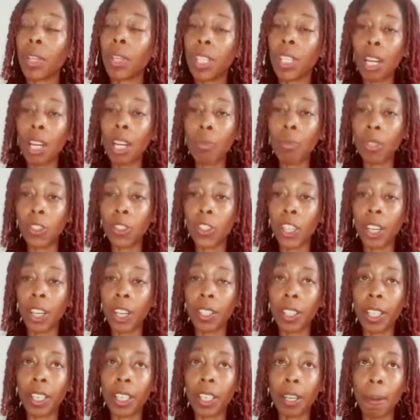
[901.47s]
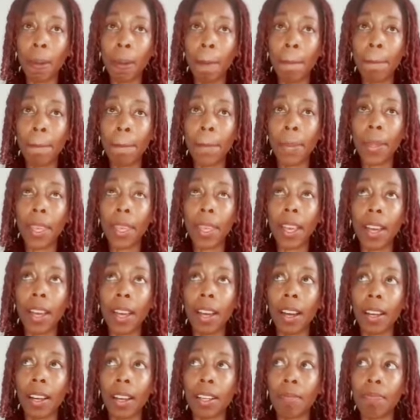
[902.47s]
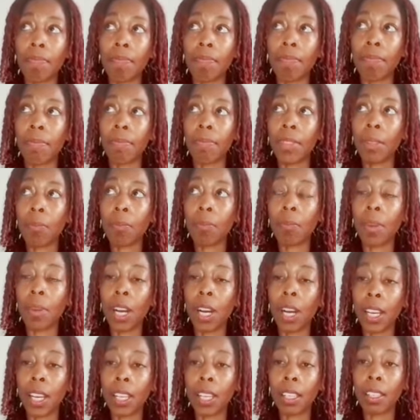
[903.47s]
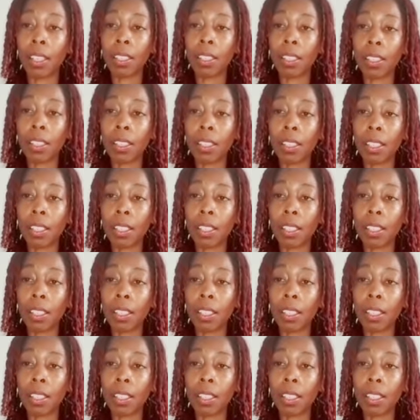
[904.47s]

when I was younger, um, my